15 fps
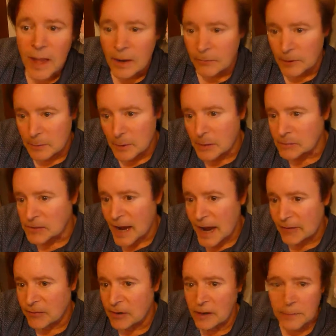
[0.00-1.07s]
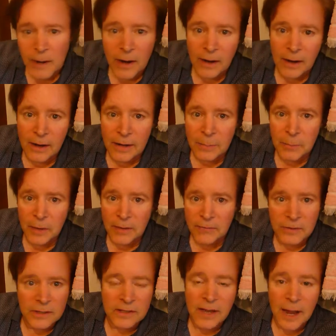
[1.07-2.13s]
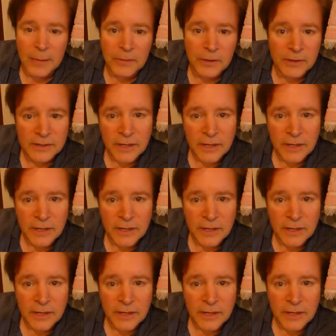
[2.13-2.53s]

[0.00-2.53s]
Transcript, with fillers: removes African American complaints. The time the U.S.